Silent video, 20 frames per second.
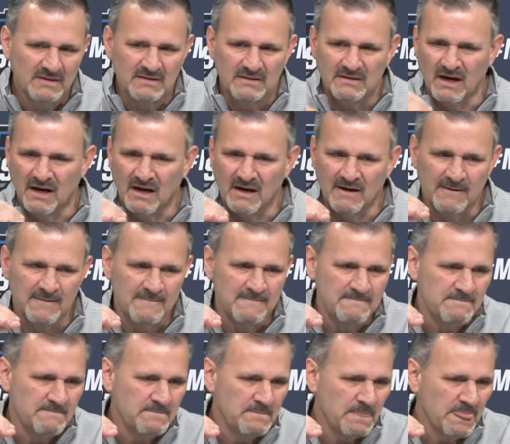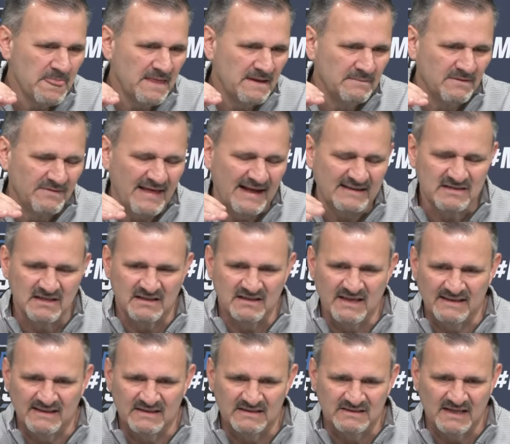You know, that's the
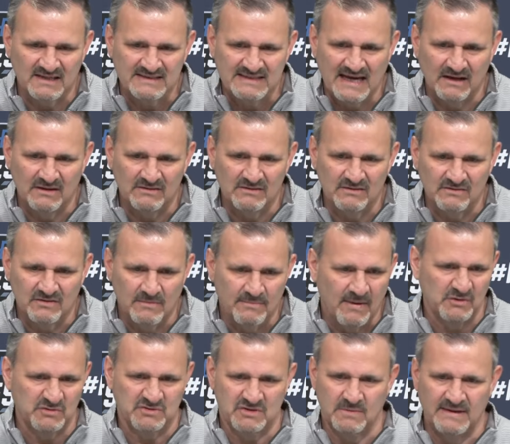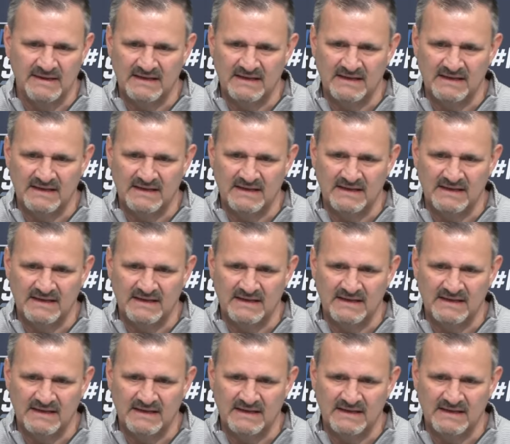thing that sticks out the most to me